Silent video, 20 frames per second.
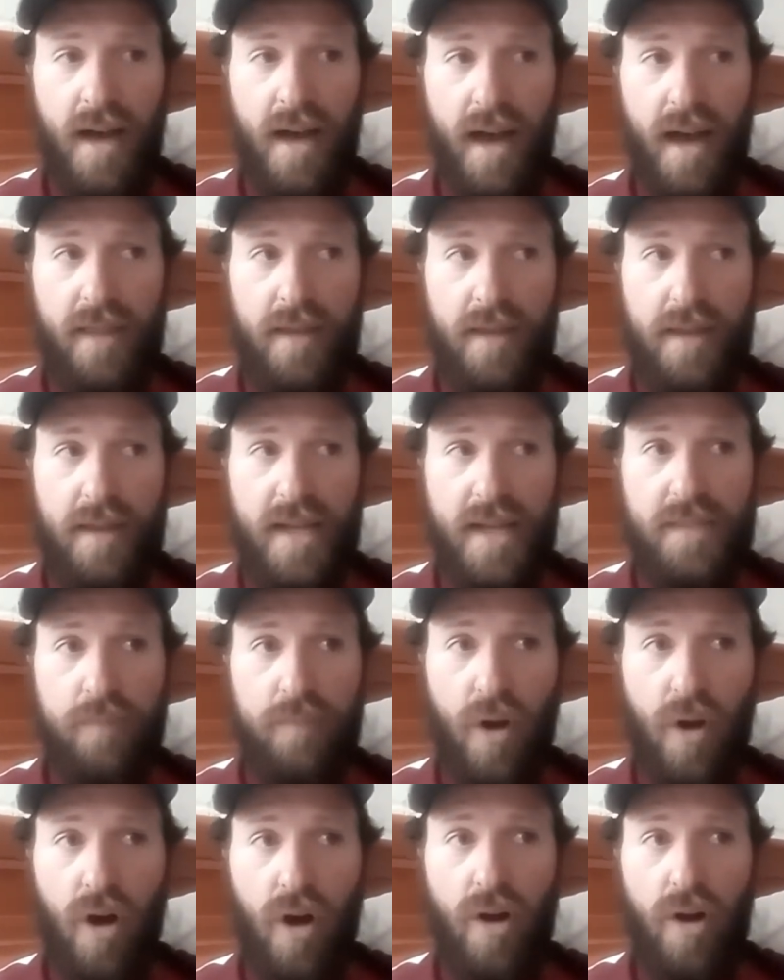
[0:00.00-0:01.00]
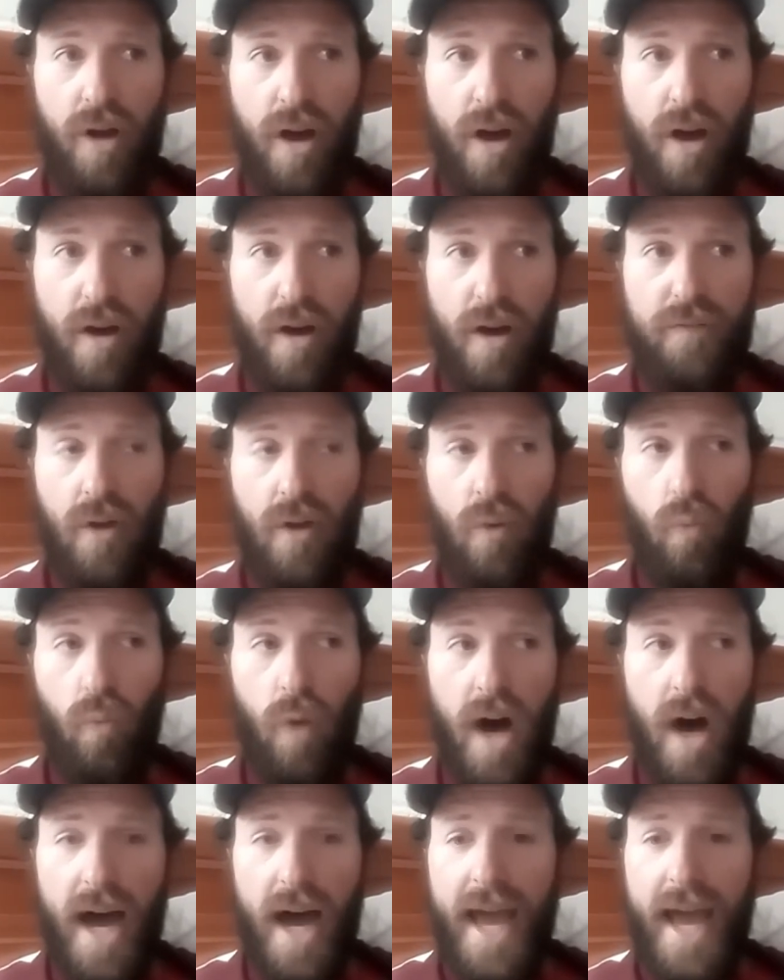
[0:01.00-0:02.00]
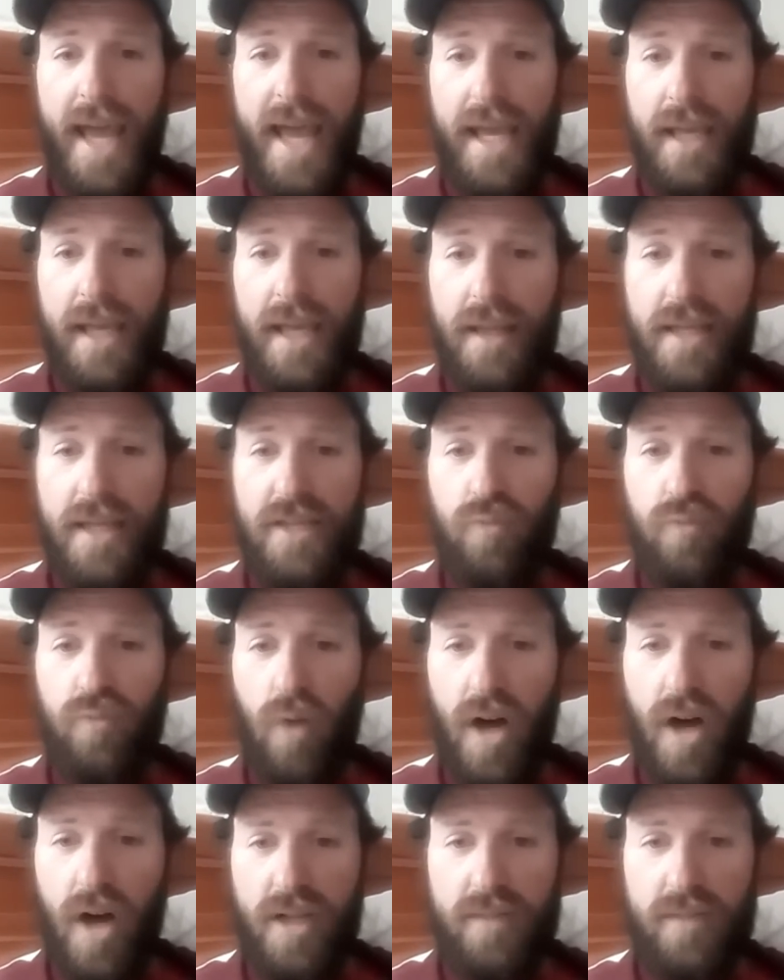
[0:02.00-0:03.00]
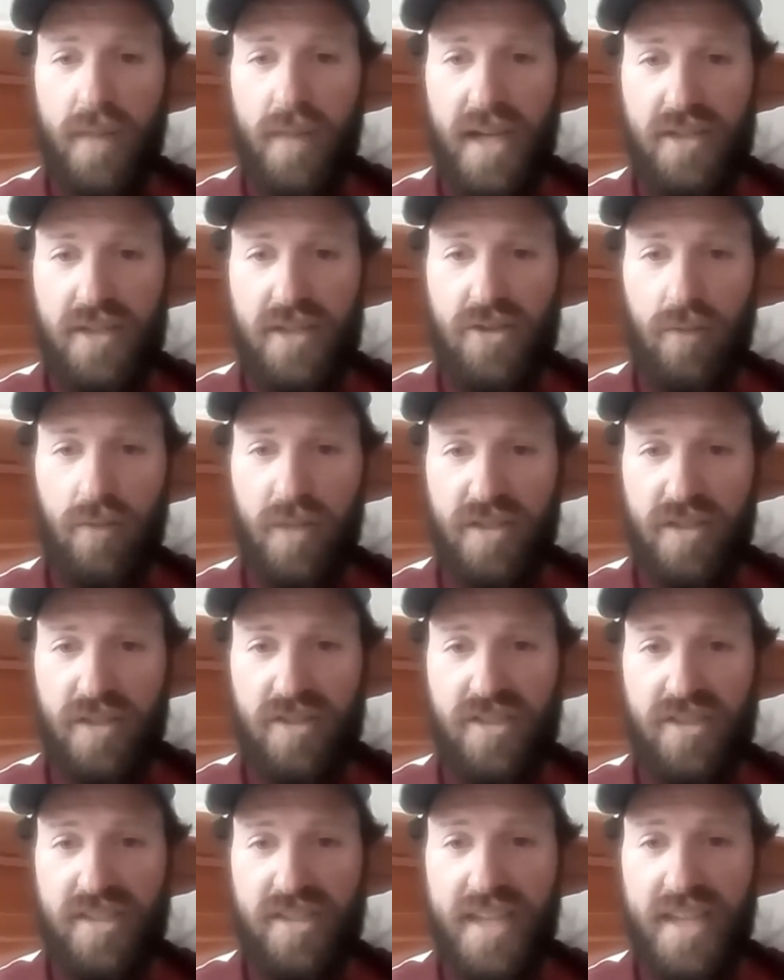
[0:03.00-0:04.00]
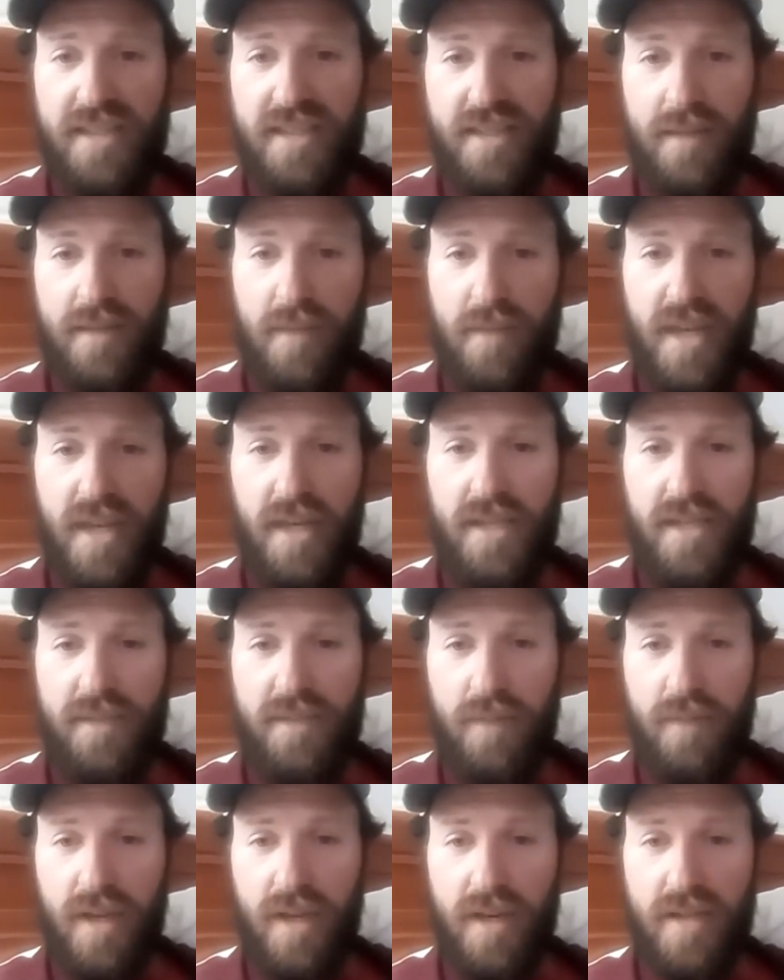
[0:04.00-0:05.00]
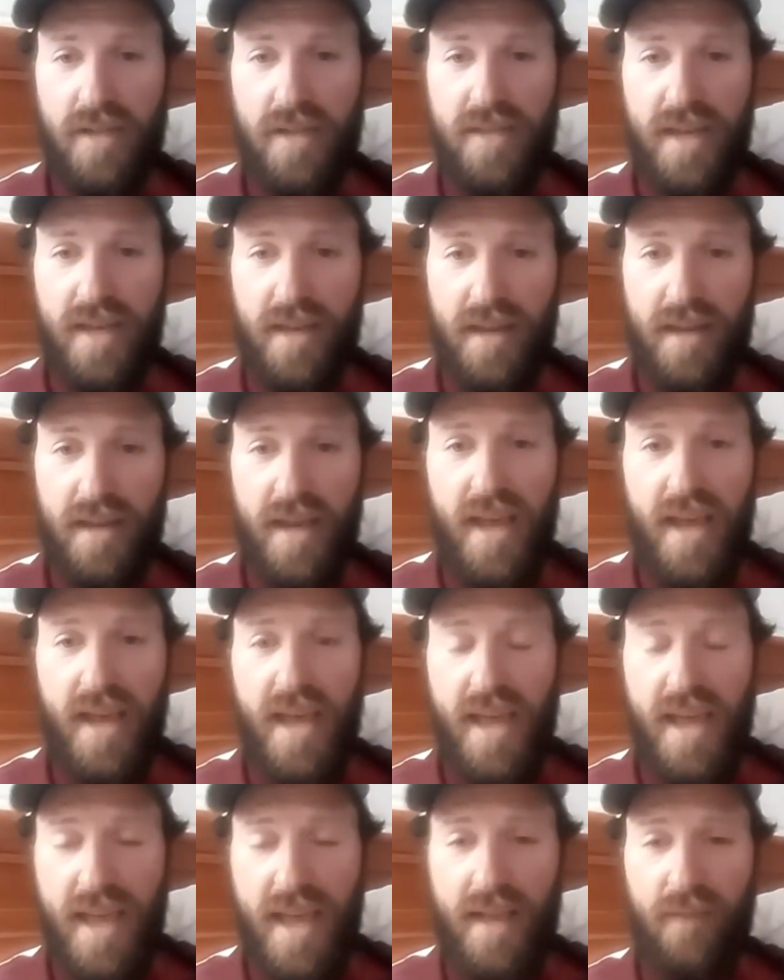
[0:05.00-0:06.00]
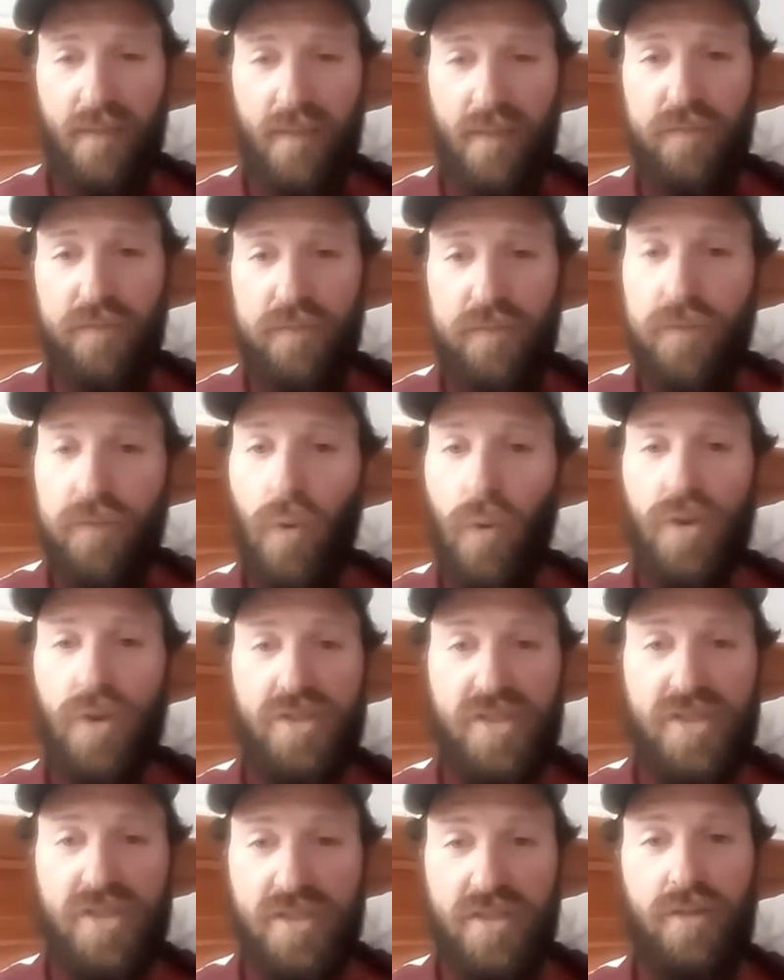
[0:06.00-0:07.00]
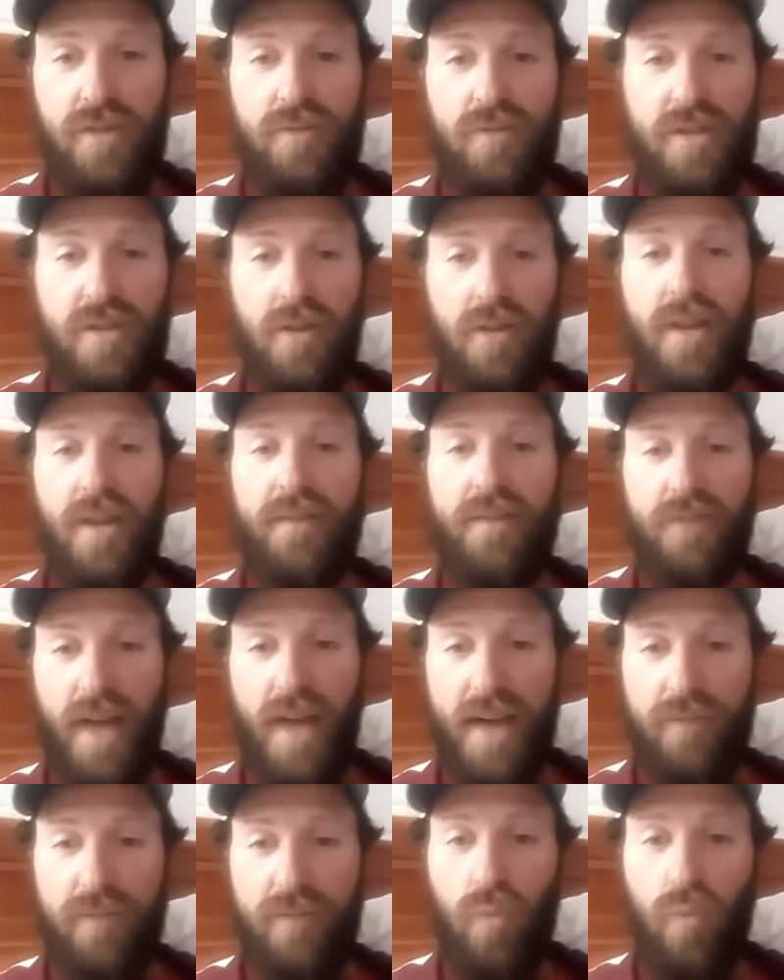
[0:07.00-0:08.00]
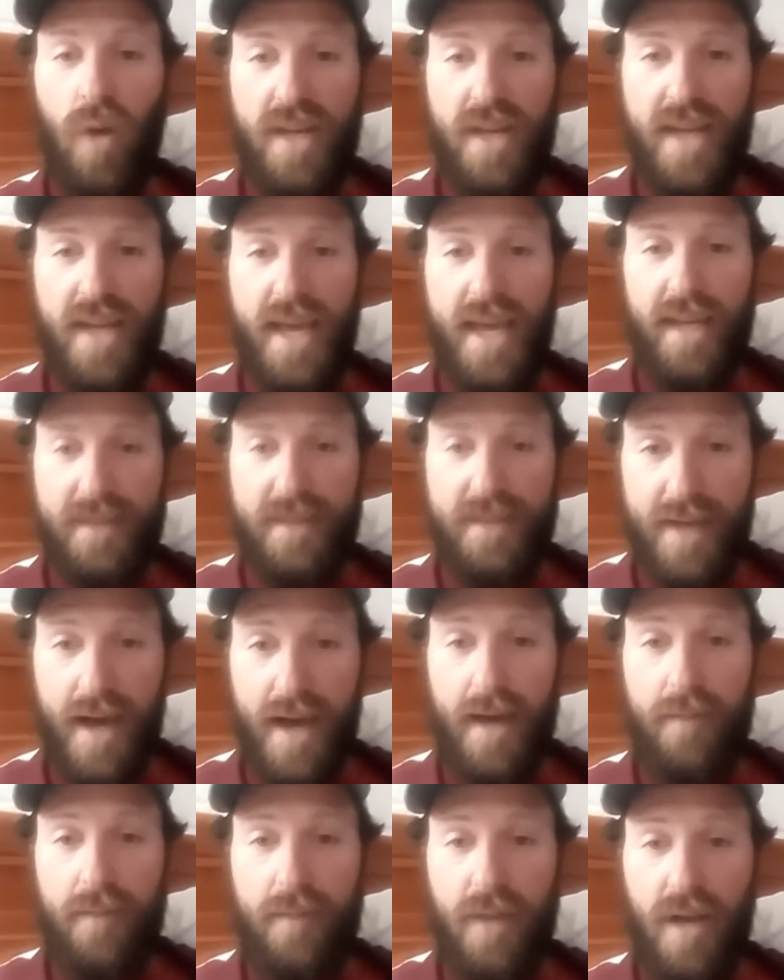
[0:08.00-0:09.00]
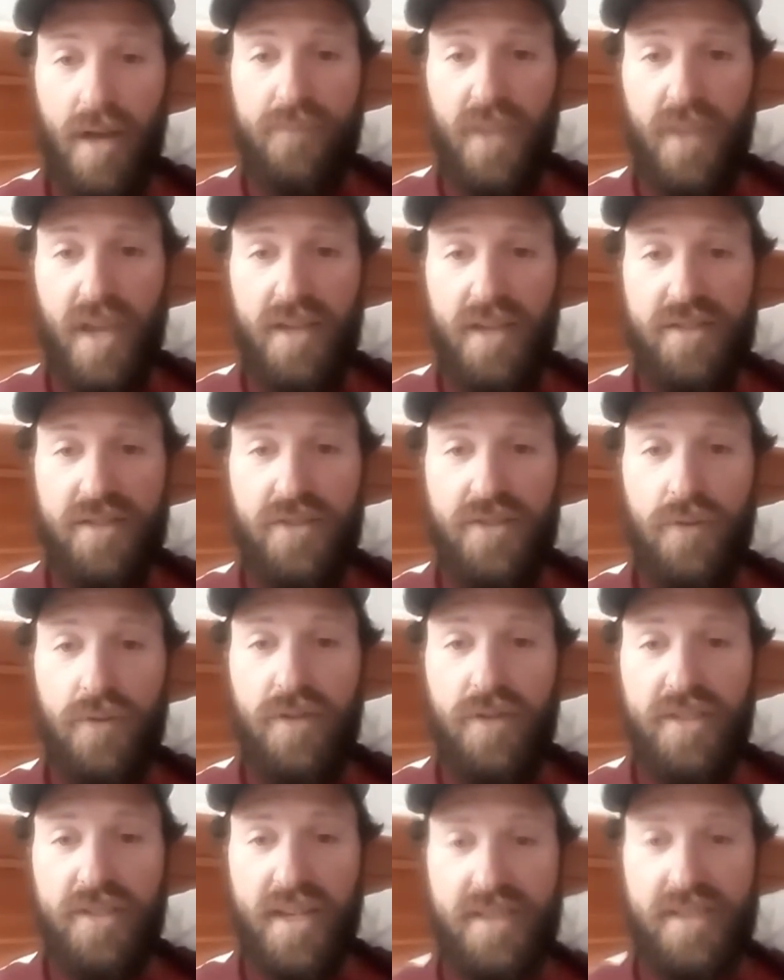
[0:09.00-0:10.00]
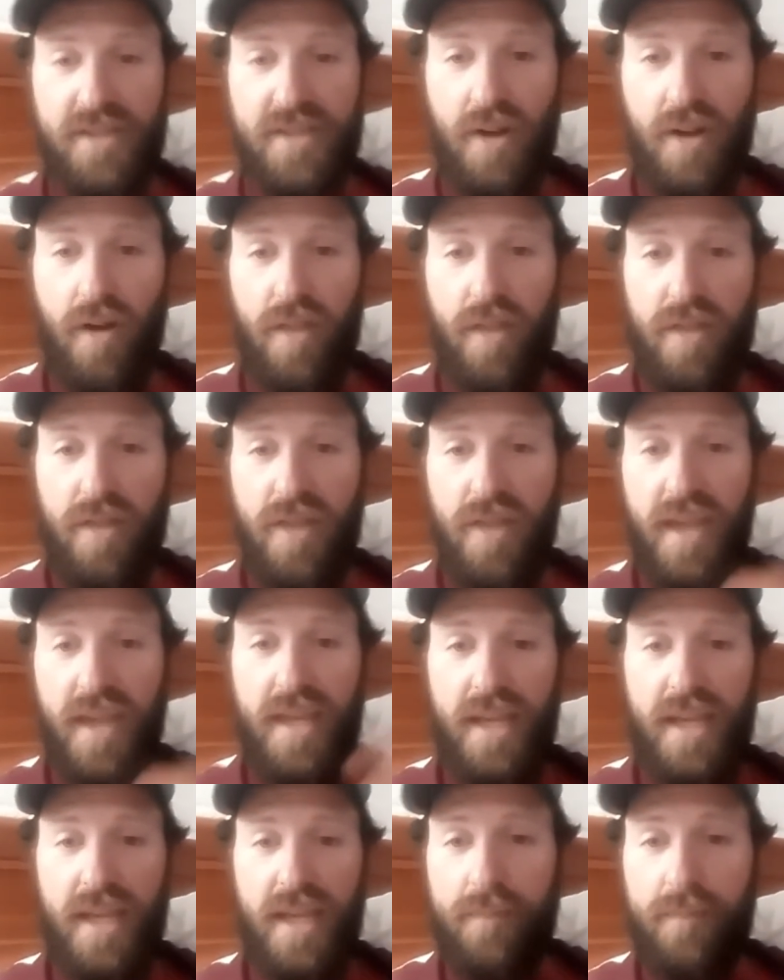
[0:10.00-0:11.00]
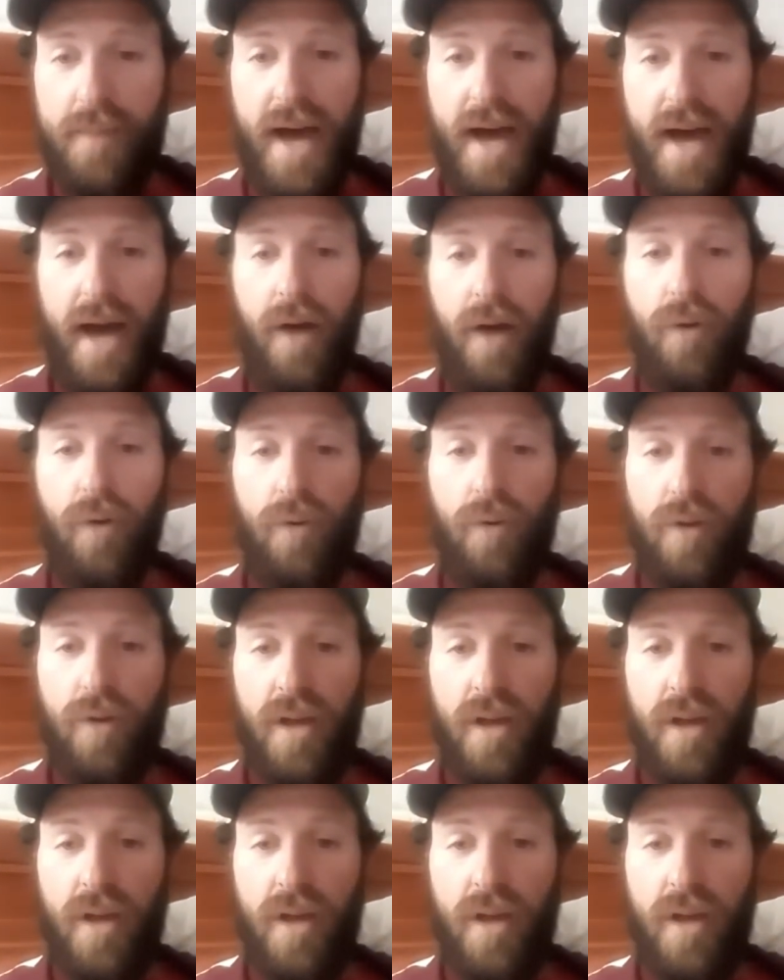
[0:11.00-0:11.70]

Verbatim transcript: I think that's part of why these walks make so much sense to me, is because it, it forces you to live life one day at a time. As soon as I start thinking about